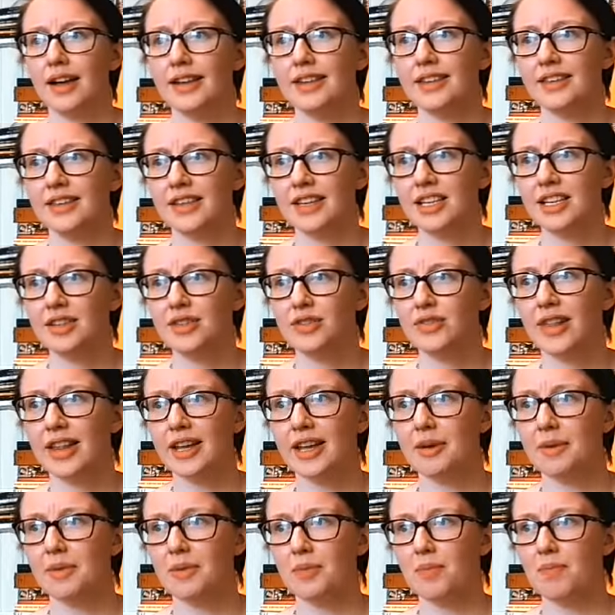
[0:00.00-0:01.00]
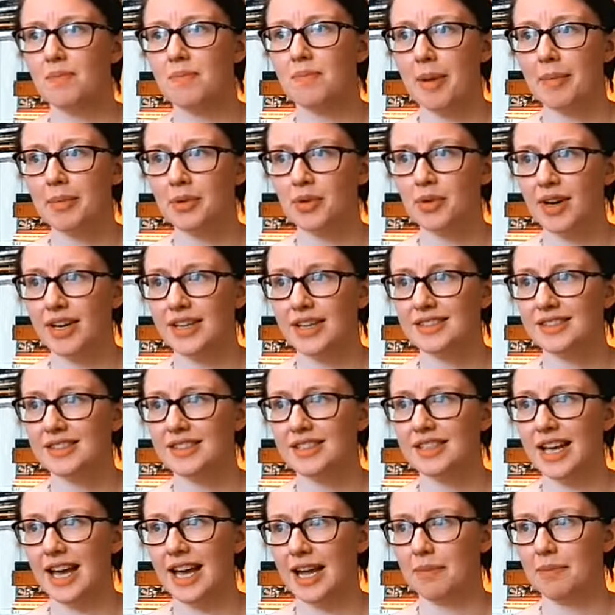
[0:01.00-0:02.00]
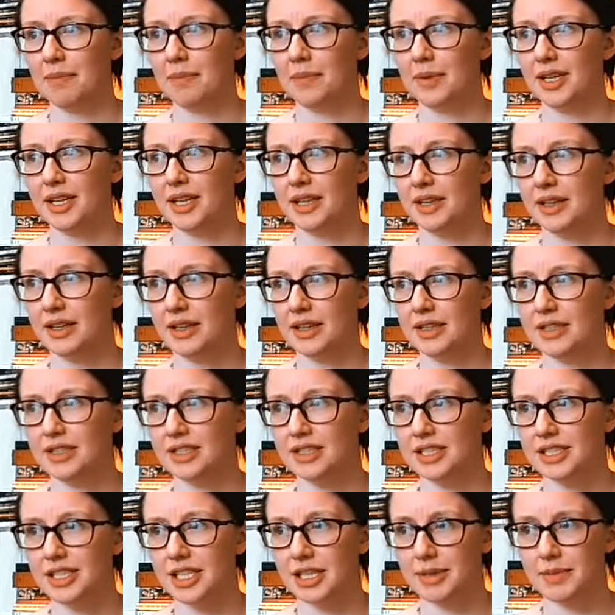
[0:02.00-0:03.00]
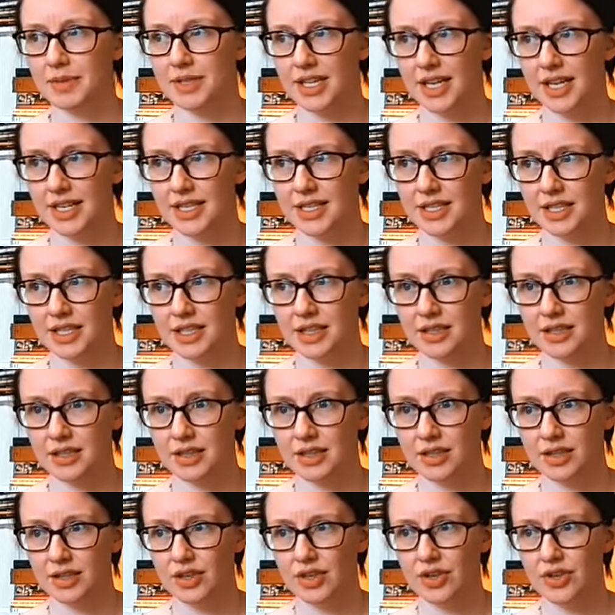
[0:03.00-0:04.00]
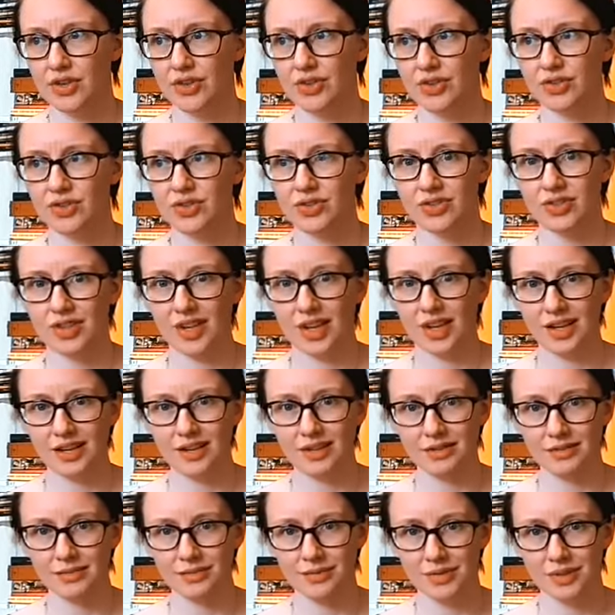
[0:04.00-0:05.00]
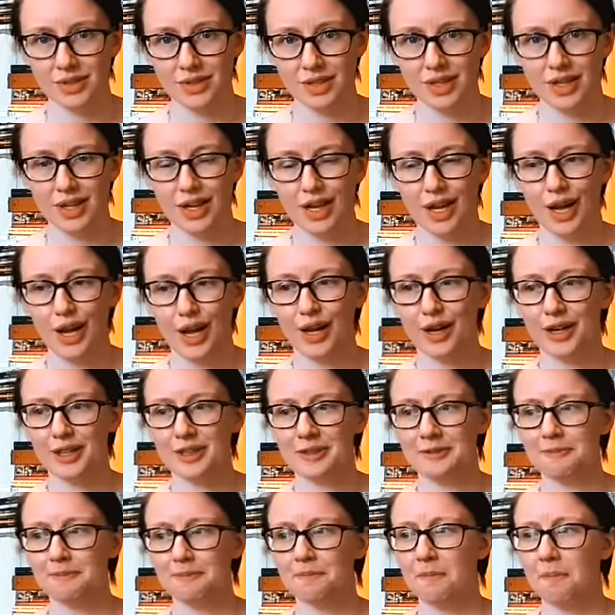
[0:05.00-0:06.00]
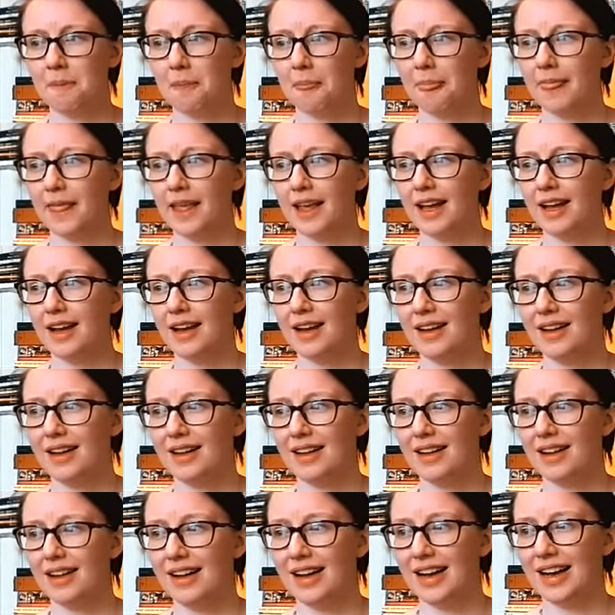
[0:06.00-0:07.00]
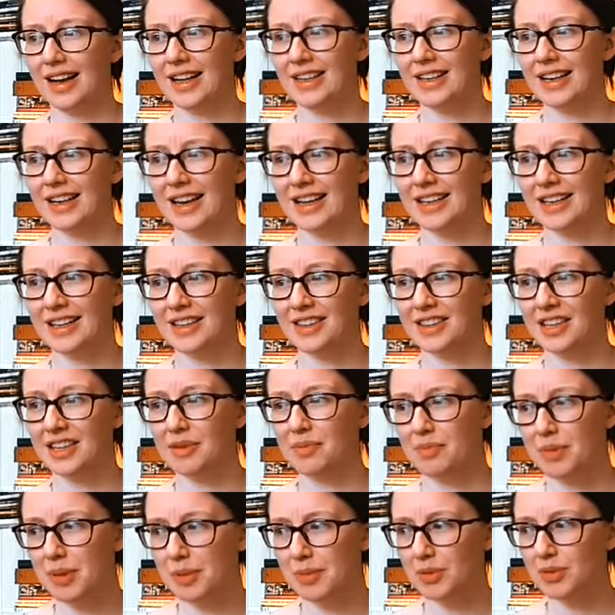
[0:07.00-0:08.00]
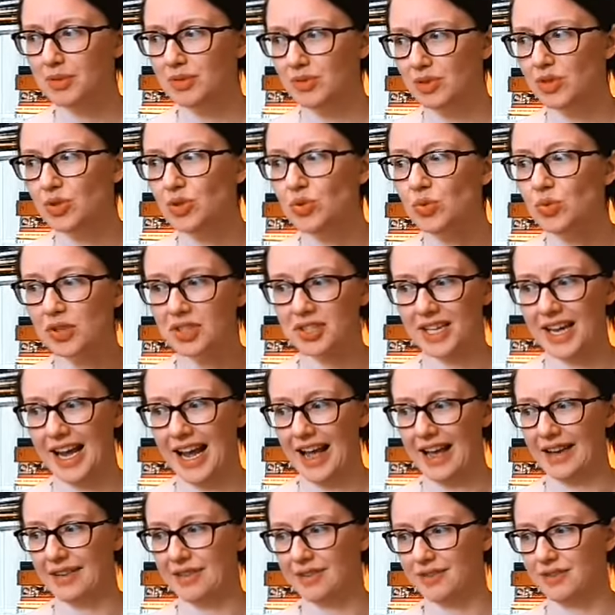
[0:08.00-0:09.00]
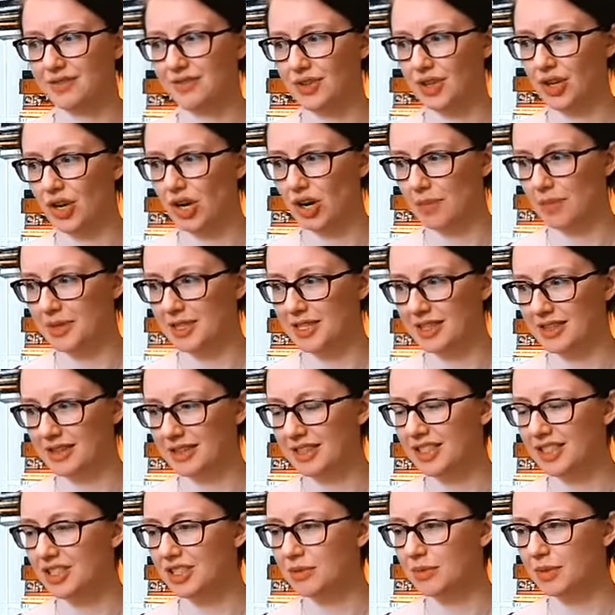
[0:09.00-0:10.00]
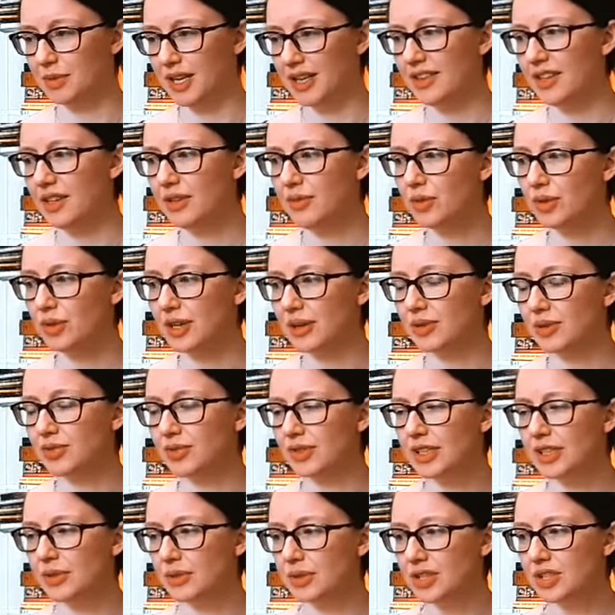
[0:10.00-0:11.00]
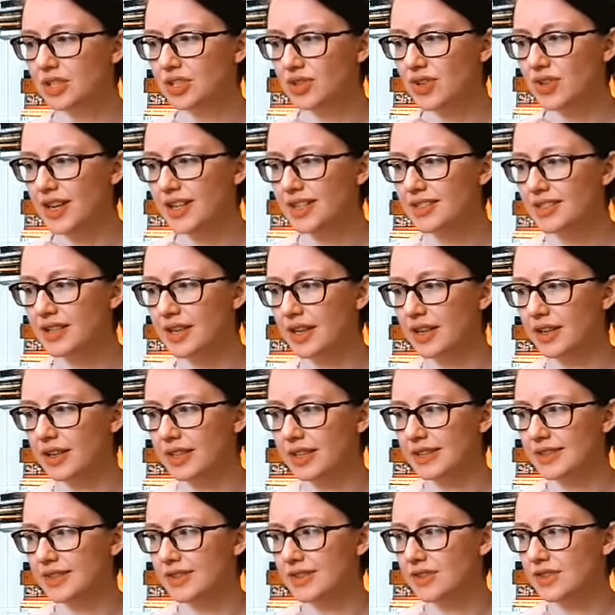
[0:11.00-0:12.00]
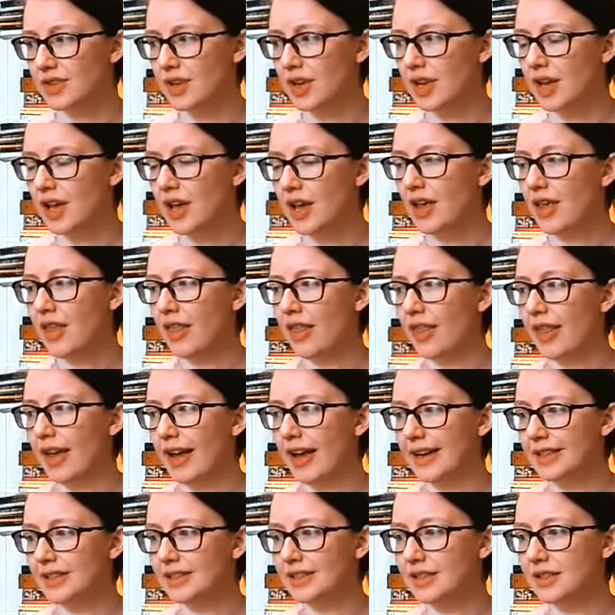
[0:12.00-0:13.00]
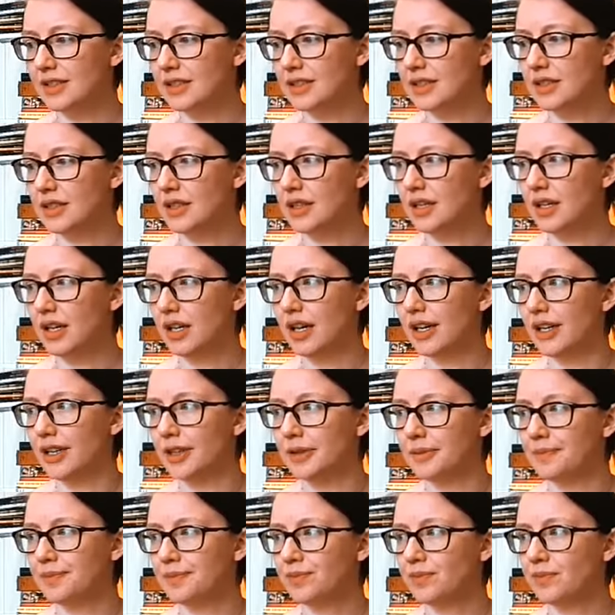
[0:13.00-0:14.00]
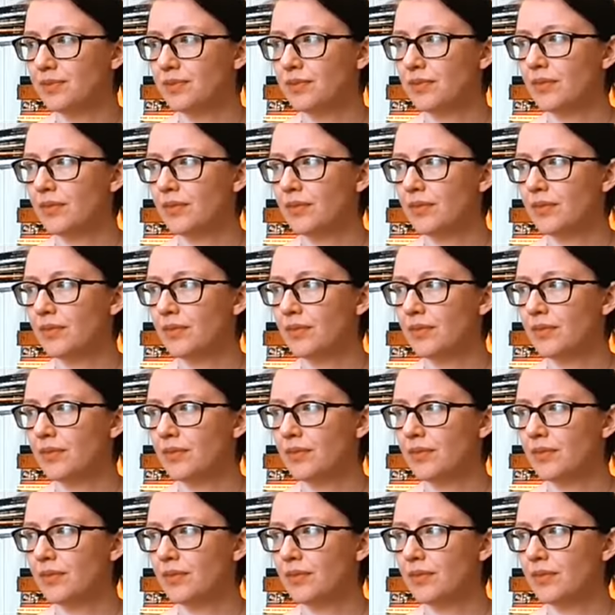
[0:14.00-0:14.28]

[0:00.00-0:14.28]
I think like memorizing can be an intimidating thing. Um, and, and I think people do want to have a copy to cling to, but I think what I would really want to stress there is that um,